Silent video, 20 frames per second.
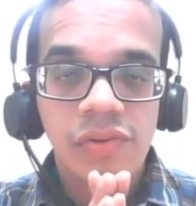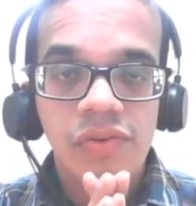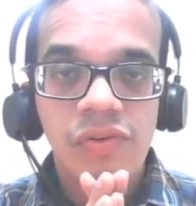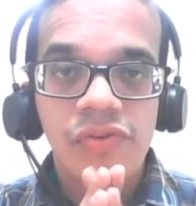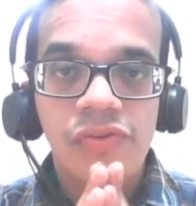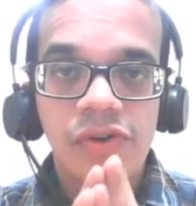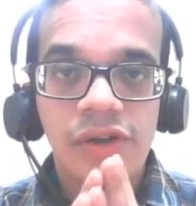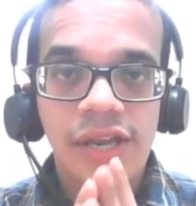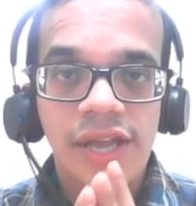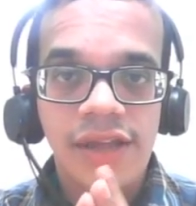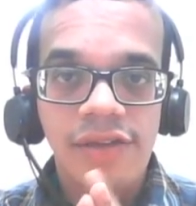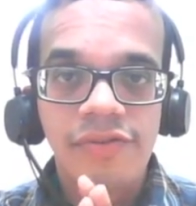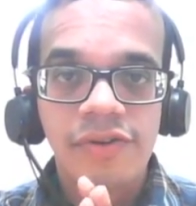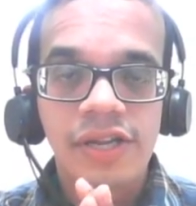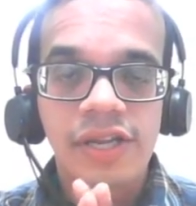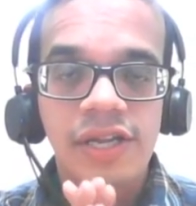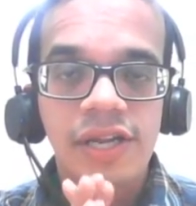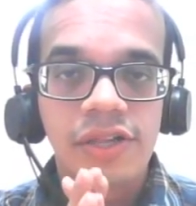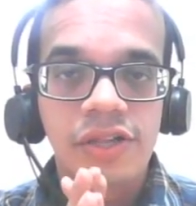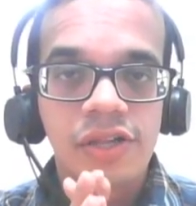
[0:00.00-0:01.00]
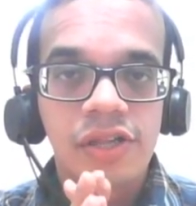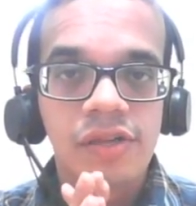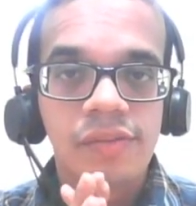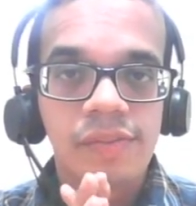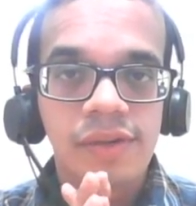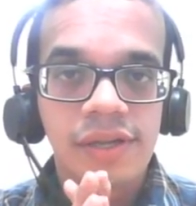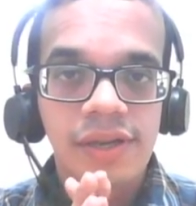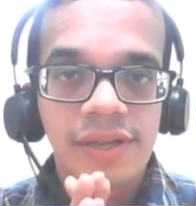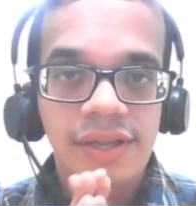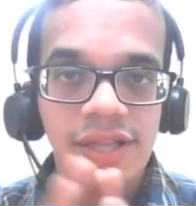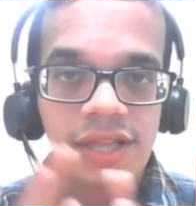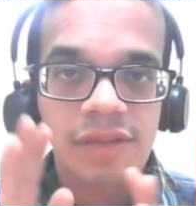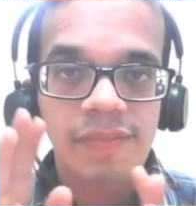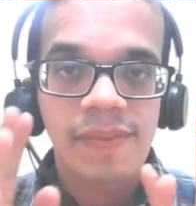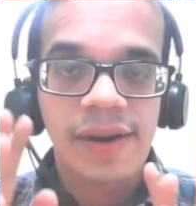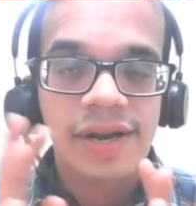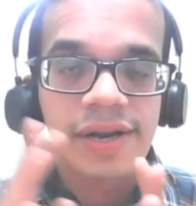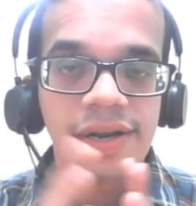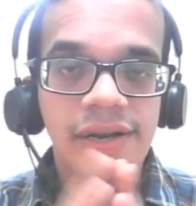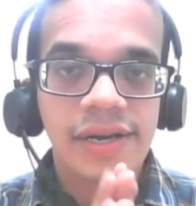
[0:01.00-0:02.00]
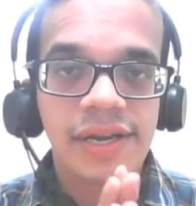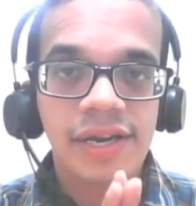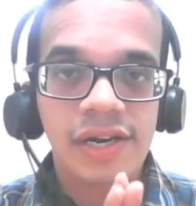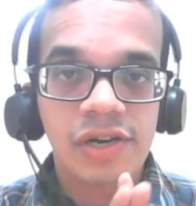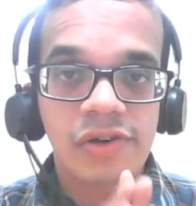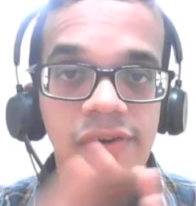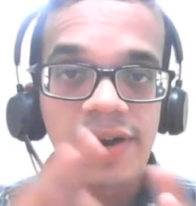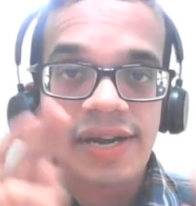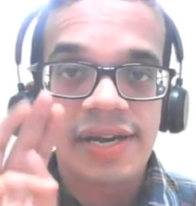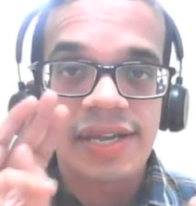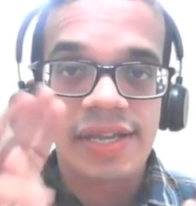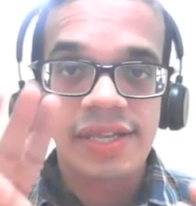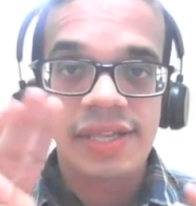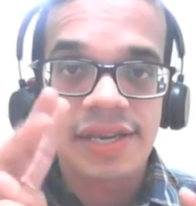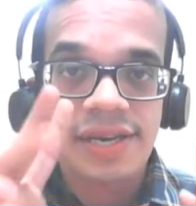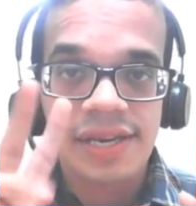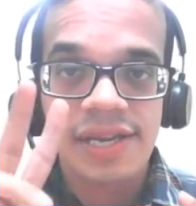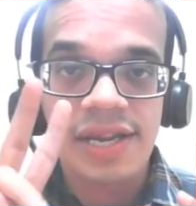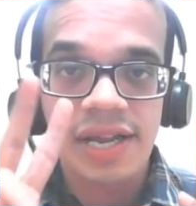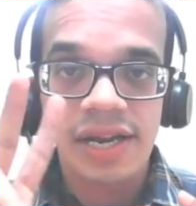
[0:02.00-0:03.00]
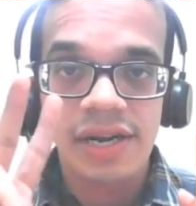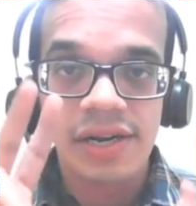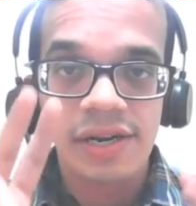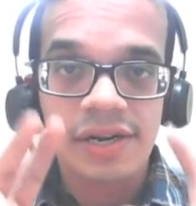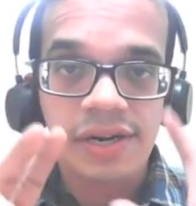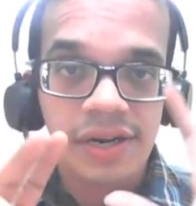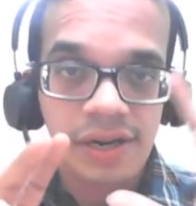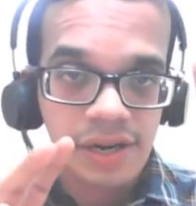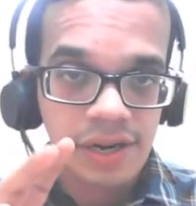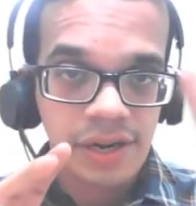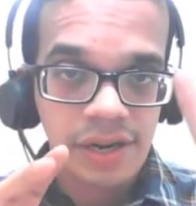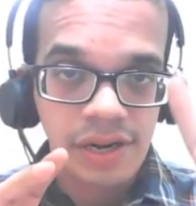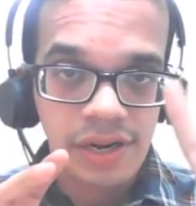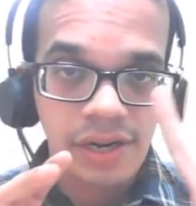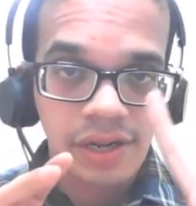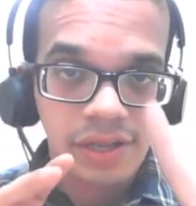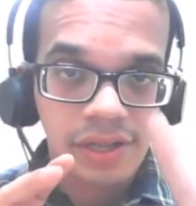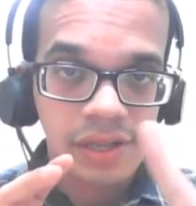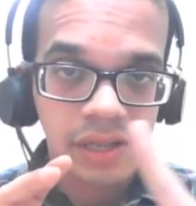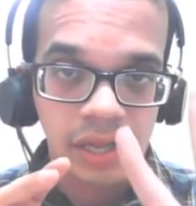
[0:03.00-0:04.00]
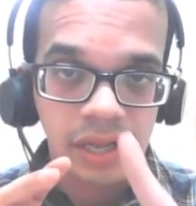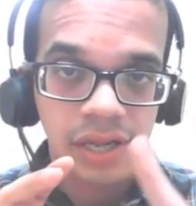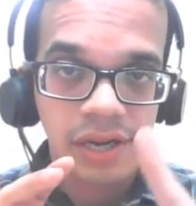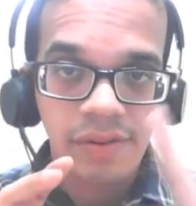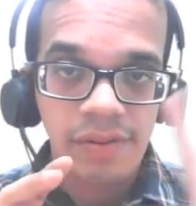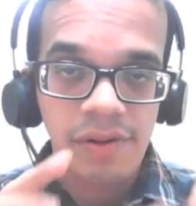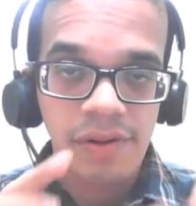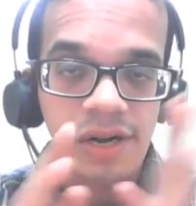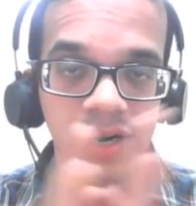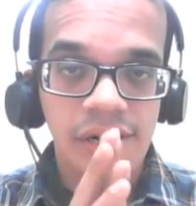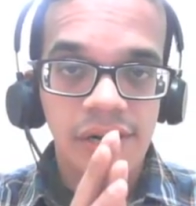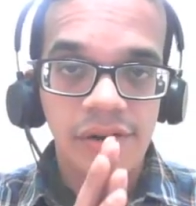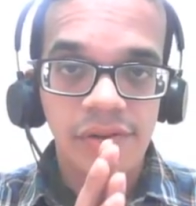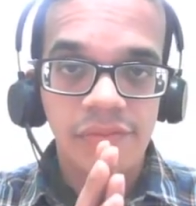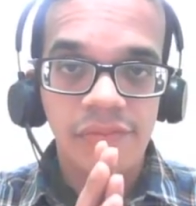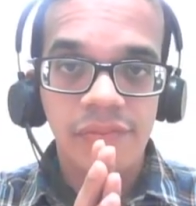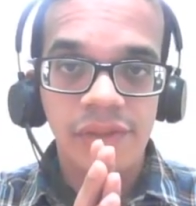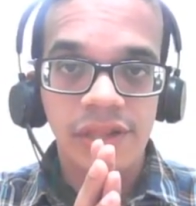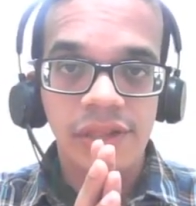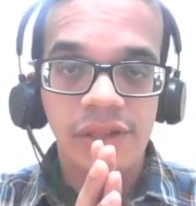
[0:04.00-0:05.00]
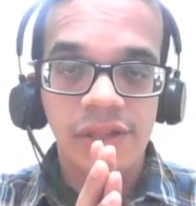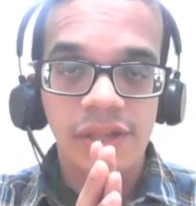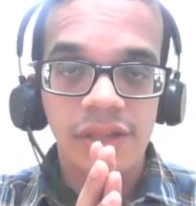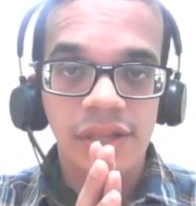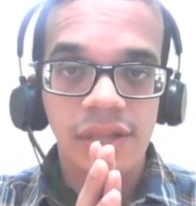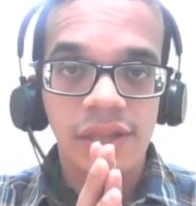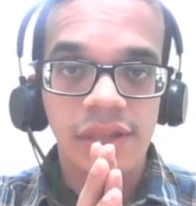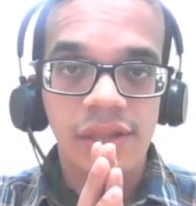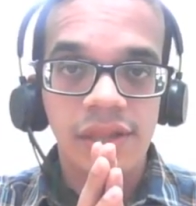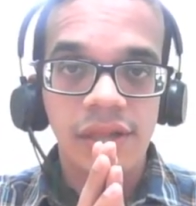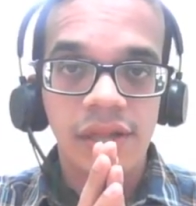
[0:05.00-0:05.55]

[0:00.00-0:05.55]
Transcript: for every consumer he's spending 2300 in a single businesses.